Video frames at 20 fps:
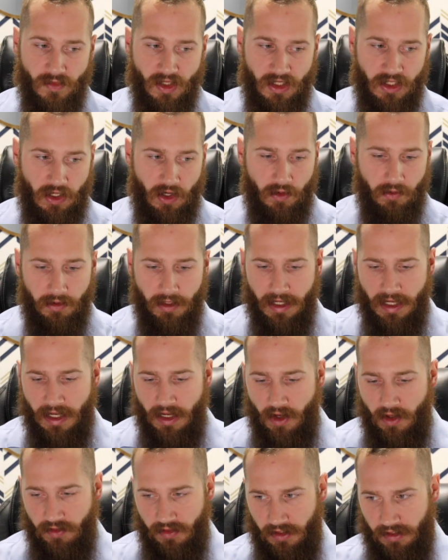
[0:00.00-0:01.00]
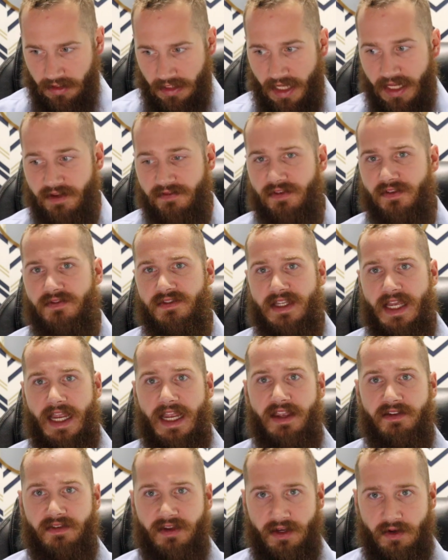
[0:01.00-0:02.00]
you know, the life of
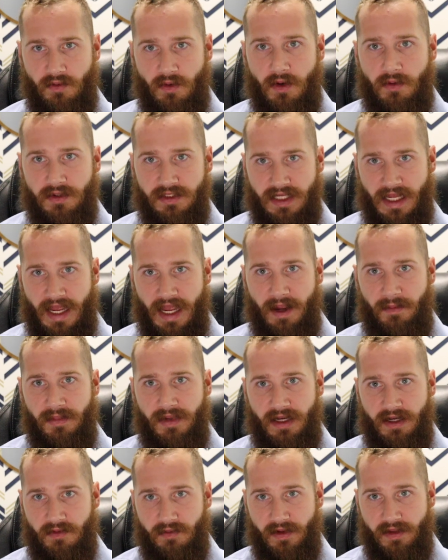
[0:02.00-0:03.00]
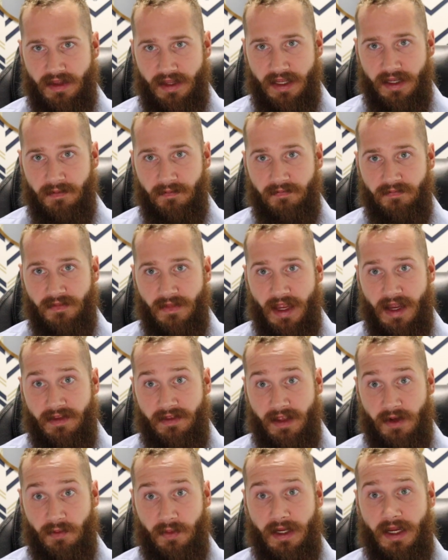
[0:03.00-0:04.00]
David and what was happening with him.
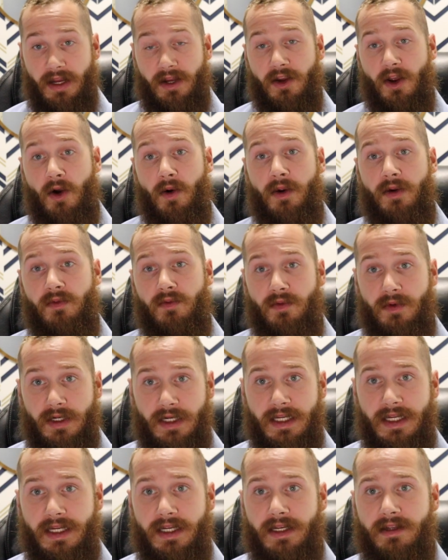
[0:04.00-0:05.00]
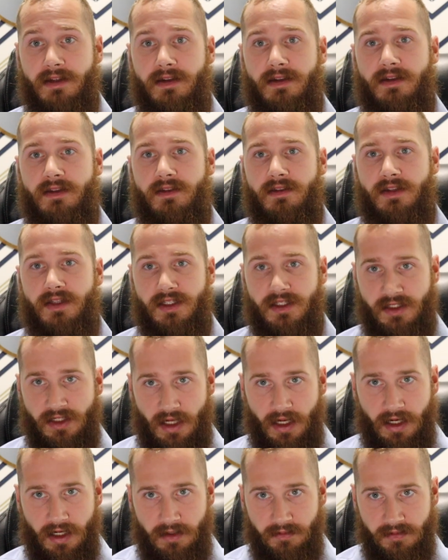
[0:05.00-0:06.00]
And then we can go and read the
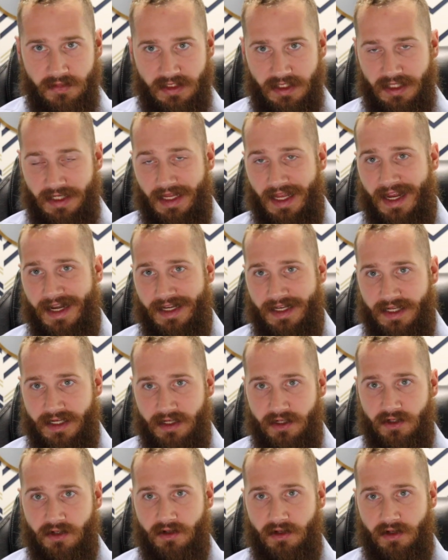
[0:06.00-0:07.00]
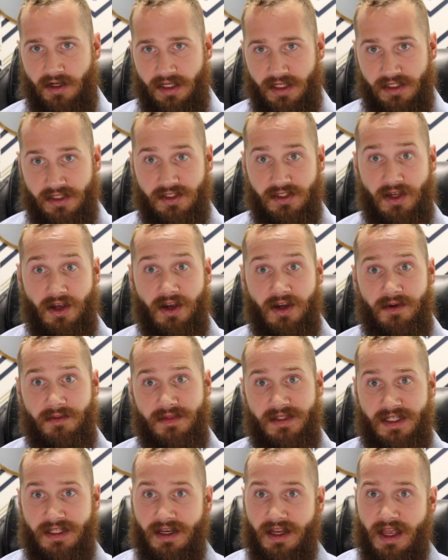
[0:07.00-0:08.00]
Psalms and, and hear his
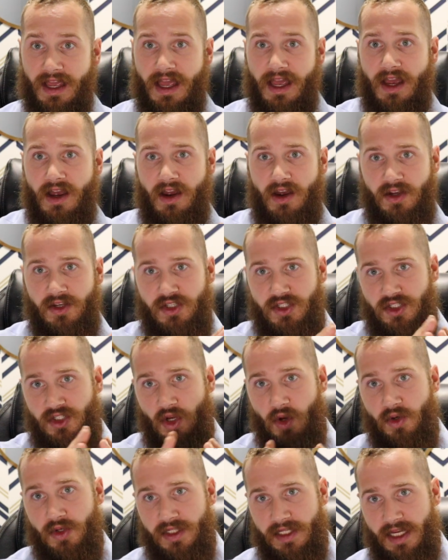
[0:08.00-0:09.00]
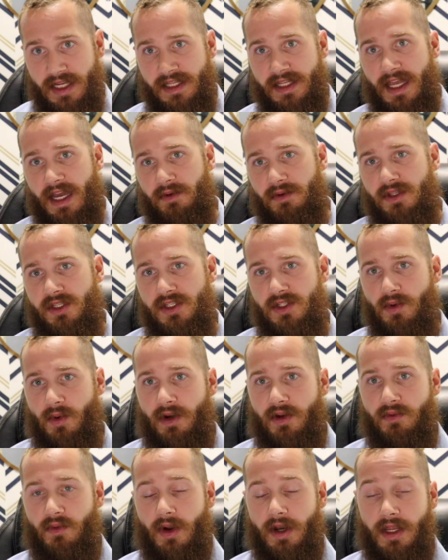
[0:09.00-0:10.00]
Psalms and associate that with the
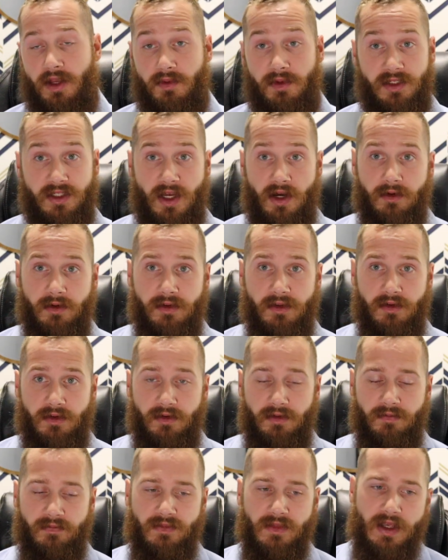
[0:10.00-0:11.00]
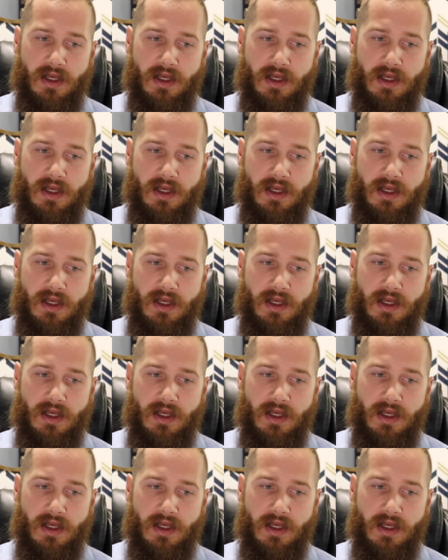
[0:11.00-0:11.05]
story of what he was going through.